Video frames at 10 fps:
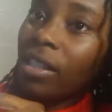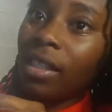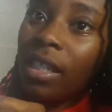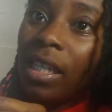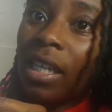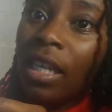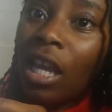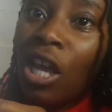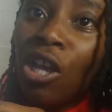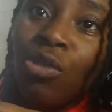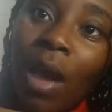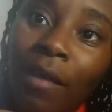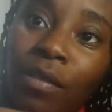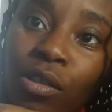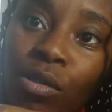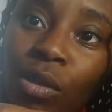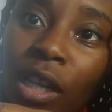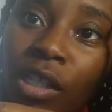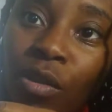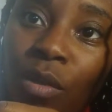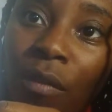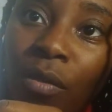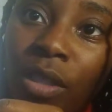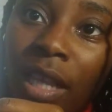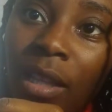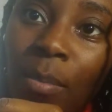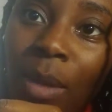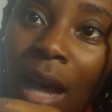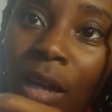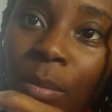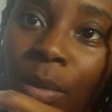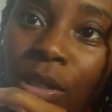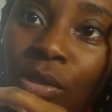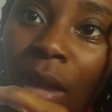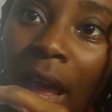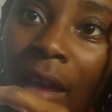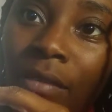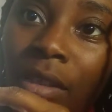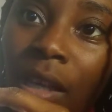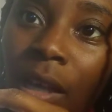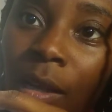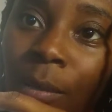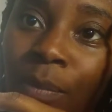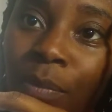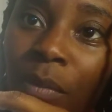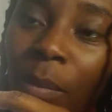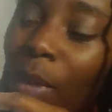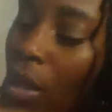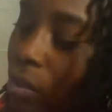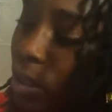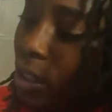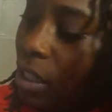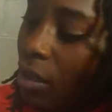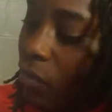C, you have the 2 layers of ruffles at the bottom, but you have the bell sleeve,